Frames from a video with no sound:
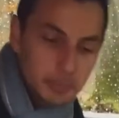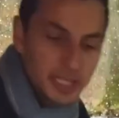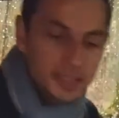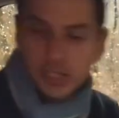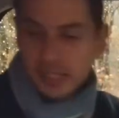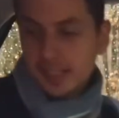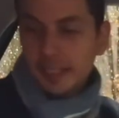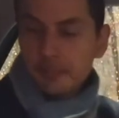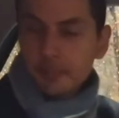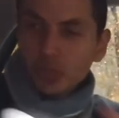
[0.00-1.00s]
here, so
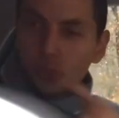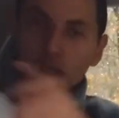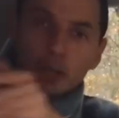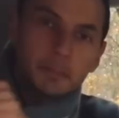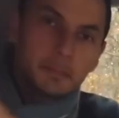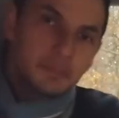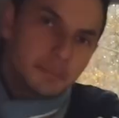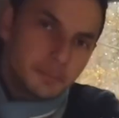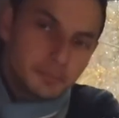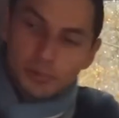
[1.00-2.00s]
for baby
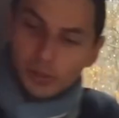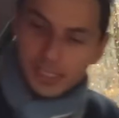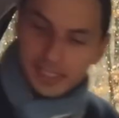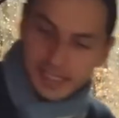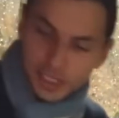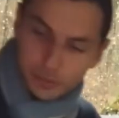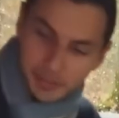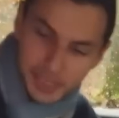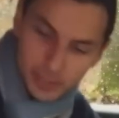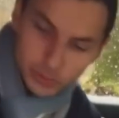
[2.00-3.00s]
seats.
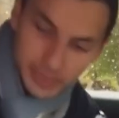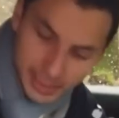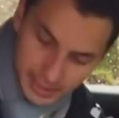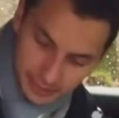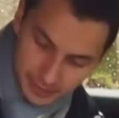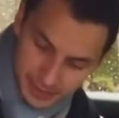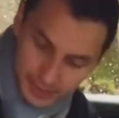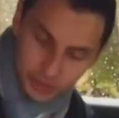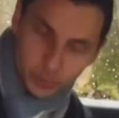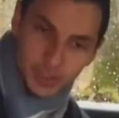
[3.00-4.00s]
We have the
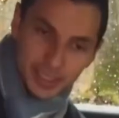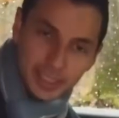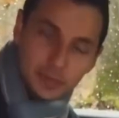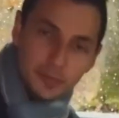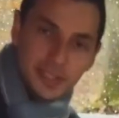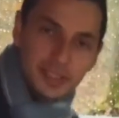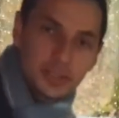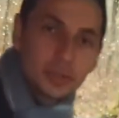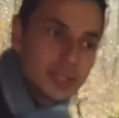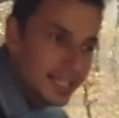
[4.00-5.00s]
ISOFIX mounts on this
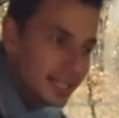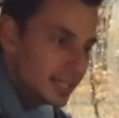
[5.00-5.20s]
side, and